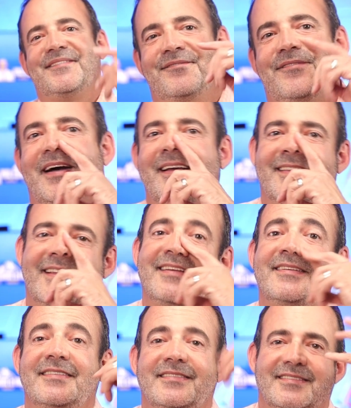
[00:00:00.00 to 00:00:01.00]
and
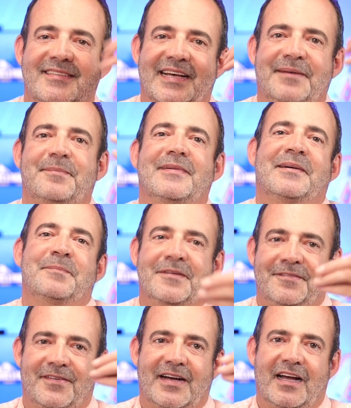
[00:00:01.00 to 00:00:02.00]
finally, step
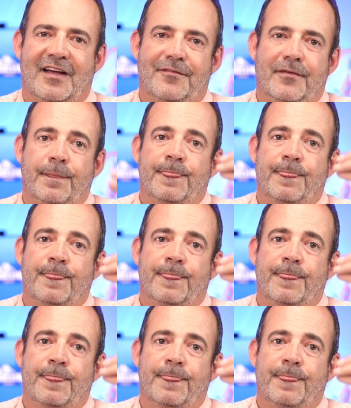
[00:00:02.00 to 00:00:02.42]
number 5.